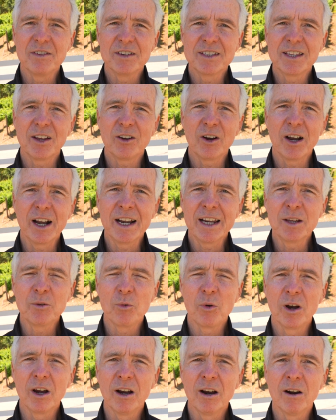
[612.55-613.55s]
Is there
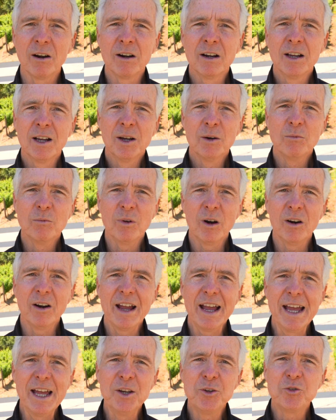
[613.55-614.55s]
anywhere where
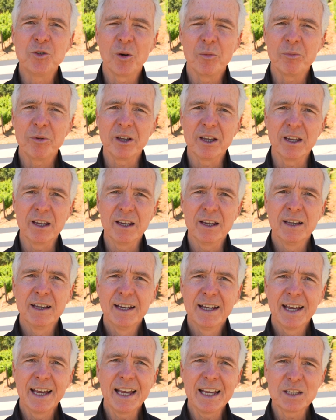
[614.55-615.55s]
entropy
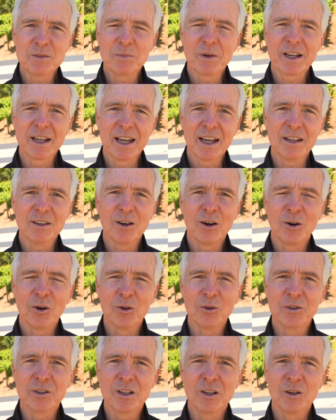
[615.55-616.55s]
has been getting a
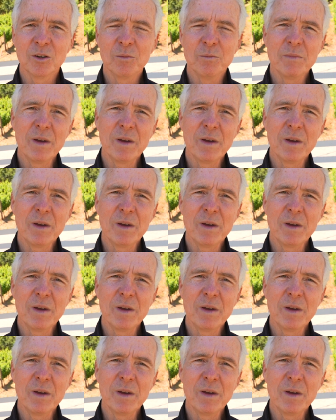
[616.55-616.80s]
hold of you?